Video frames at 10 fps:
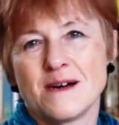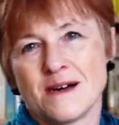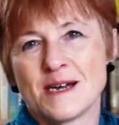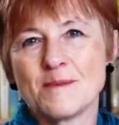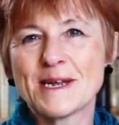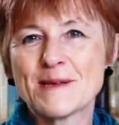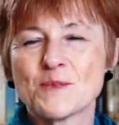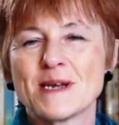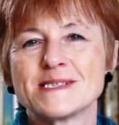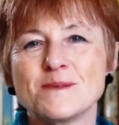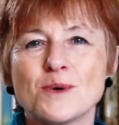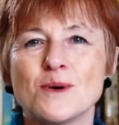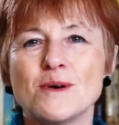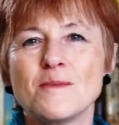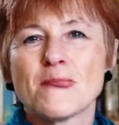Hi, my name is Wendy
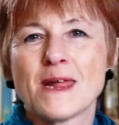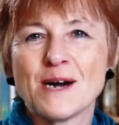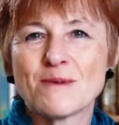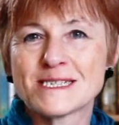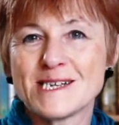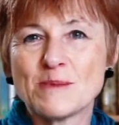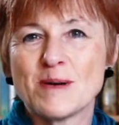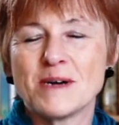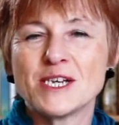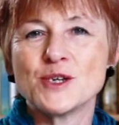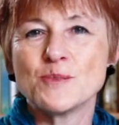Moore. I want to tell you about my